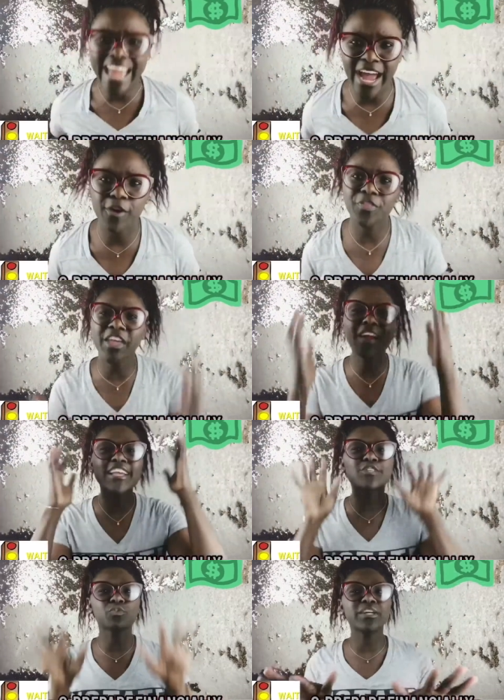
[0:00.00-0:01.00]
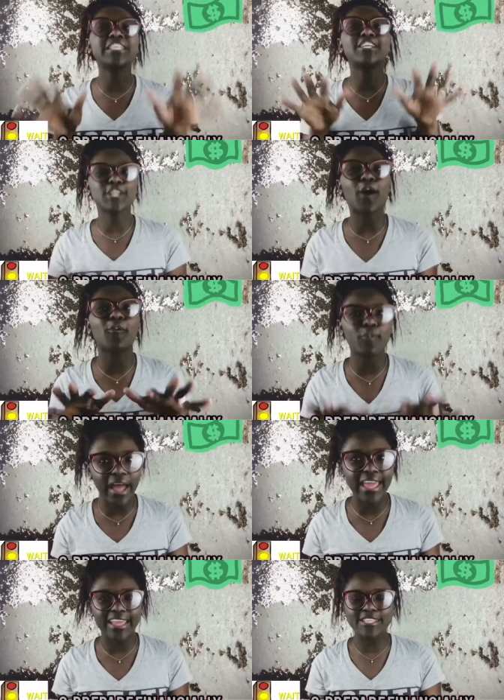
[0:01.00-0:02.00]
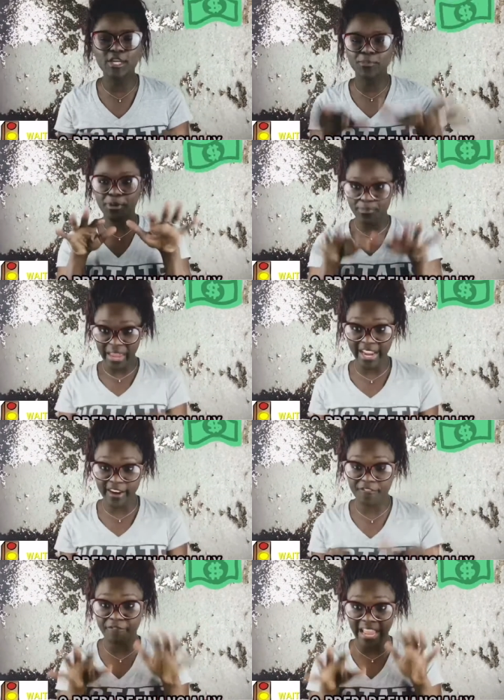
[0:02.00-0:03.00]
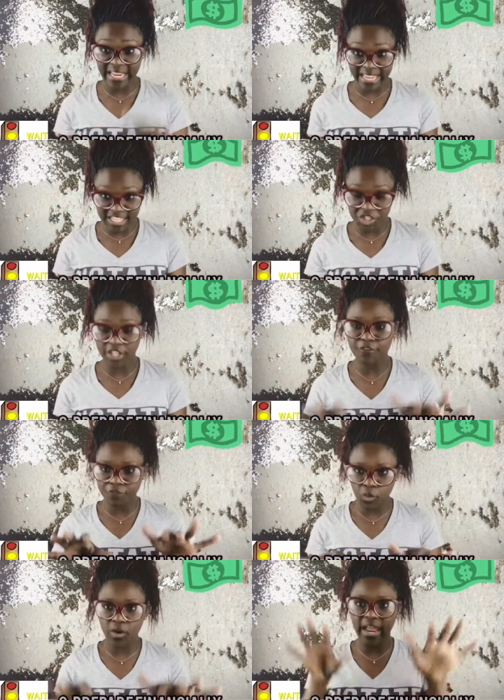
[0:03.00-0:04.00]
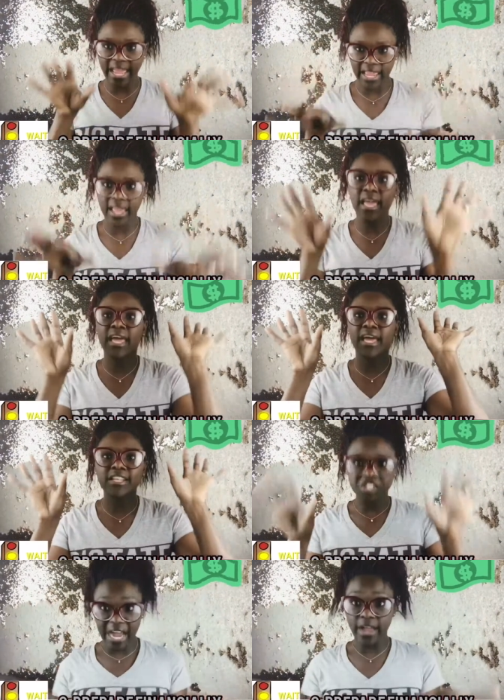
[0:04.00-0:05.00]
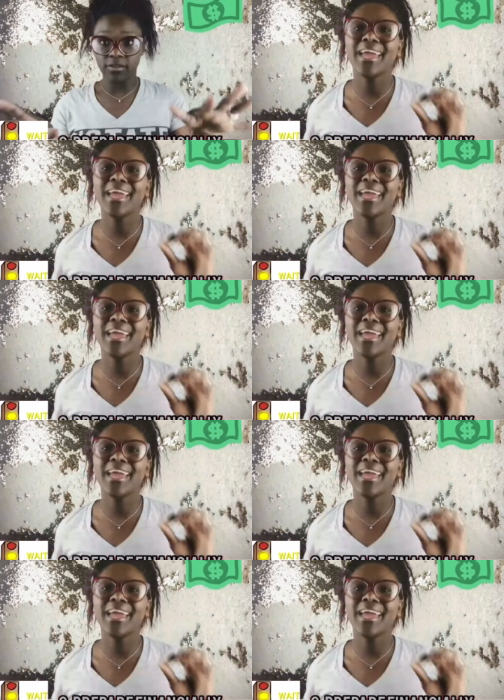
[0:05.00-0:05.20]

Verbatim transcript: Now, there is really no way to prepare financially for a child.